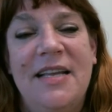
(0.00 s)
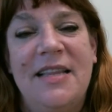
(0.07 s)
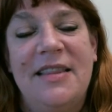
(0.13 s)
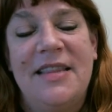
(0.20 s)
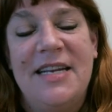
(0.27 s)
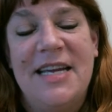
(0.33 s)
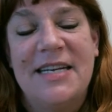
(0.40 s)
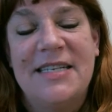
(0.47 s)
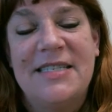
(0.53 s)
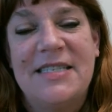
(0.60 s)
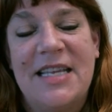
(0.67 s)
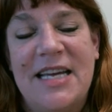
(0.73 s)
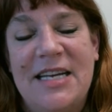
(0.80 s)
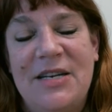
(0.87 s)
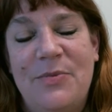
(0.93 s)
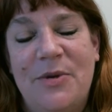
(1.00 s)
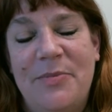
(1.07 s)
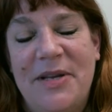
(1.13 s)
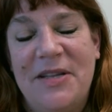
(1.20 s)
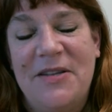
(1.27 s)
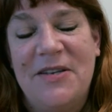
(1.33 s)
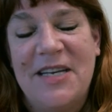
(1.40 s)
The next slide we'll
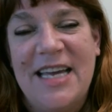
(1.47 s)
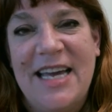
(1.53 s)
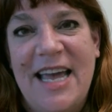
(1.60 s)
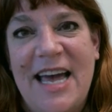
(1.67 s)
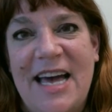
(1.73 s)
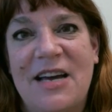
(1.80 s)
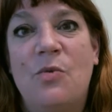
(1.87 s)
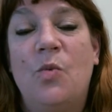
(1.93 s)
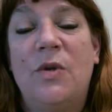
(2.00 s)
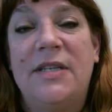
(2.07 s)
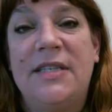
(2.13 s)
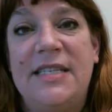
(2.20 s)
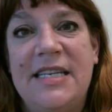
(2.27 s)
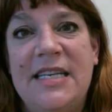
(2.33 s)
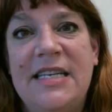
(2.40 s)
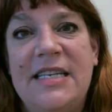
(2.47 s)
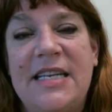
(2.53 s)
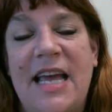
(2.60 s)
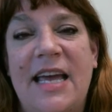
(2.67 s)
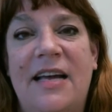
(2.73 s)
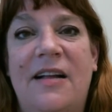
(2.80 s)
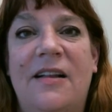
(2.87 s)
be looking at will
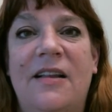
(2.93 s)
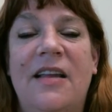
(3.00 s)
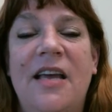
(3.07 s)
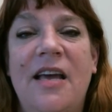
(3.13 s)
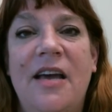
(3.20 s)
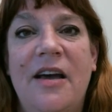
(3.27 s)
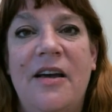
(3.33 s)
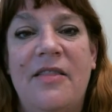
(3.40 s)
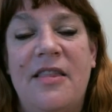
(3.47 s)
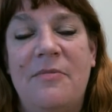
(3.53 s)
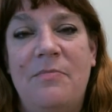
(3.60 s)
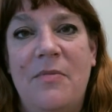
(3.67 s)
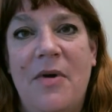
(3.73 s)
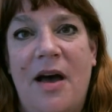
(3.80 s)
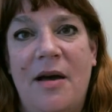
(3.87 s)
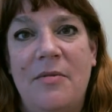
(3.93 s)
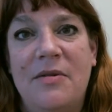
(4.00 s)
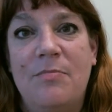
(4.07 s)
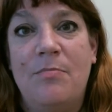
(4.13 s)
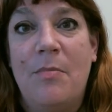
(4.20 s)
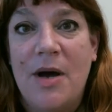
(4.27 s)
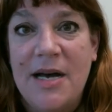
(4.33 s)
detail the
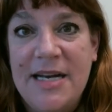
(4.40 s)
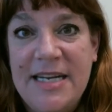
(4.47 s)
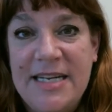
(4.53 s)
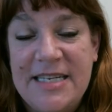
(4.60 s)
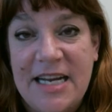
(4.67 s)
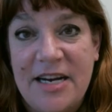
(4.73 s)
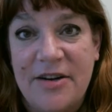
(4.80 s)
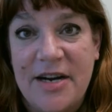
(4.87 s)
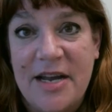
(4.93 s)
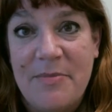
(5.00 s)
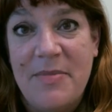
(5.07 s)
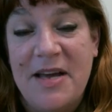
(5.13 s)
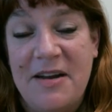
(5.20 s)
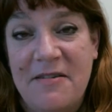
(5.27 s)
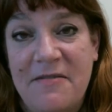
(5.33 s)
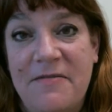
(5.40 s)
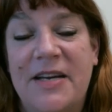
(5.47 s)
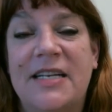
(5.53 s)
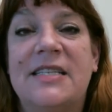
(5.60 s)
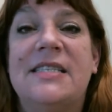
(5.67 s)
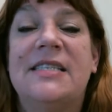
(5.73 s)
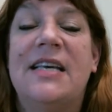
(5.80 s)
monetary
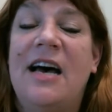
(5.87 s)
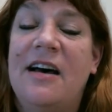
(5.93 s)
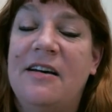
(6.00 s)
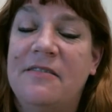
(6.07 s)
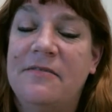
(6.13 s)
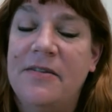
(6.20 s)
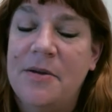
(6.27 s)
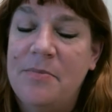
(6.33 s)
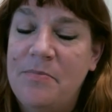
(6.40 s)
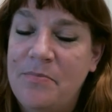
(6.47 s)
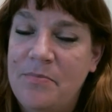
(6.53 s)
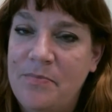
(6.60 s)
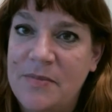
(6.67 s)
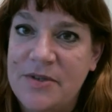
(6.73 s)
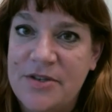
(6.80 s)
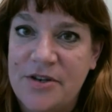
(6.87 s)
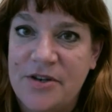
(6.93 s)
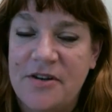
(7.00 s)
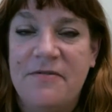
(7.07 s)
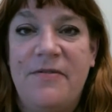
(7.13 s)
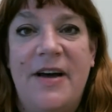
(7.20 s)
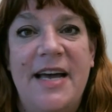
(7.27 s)
benefits of
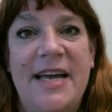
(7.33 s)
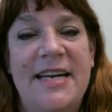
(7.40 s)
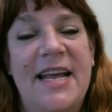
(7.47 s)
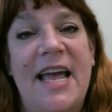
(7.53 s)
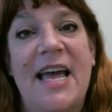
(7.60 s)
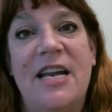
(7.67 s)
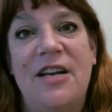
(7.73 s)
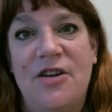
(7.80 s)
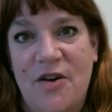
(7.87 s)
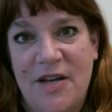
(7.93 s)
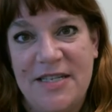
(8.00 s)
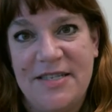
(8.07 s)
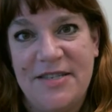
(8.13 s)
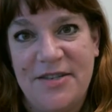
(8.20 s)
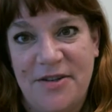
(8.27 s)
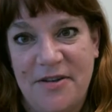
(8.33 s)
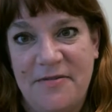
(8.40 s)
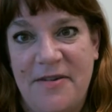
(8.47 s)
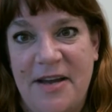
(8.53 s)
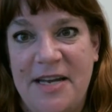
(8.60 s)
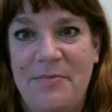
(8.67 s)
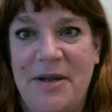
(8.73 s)
certified and
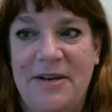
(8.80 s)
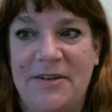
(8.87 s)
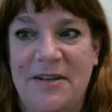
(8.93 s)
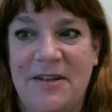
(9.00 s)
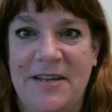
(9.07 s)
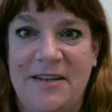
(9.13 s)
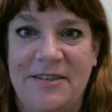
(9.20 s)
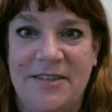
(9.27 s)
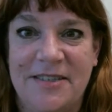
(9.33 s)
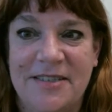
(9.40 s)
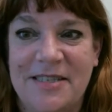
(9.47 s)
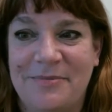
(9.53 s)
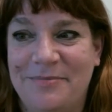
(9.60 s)
non-certified paralegals.